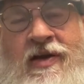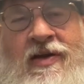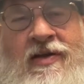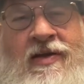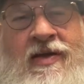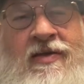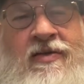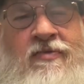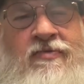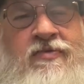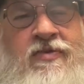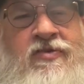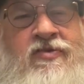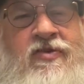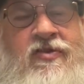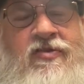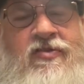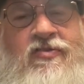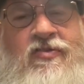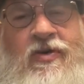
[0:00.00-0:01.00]
of like a
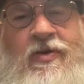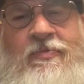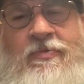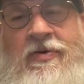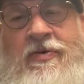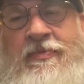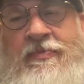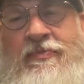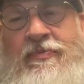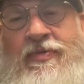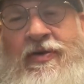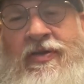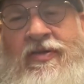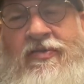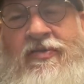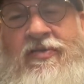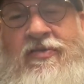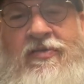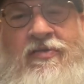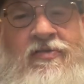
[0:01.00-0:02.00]
fishing trip, but
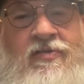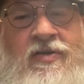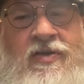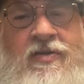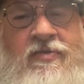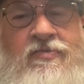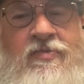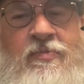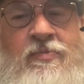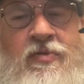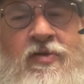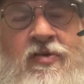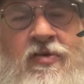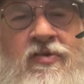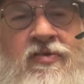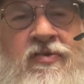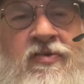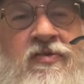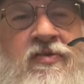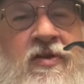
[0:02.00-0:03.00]
you're looking for
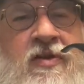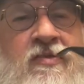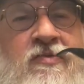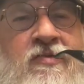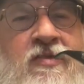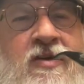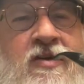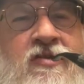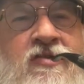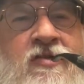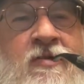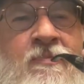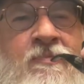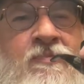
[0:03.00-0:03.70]
birds instead of fish.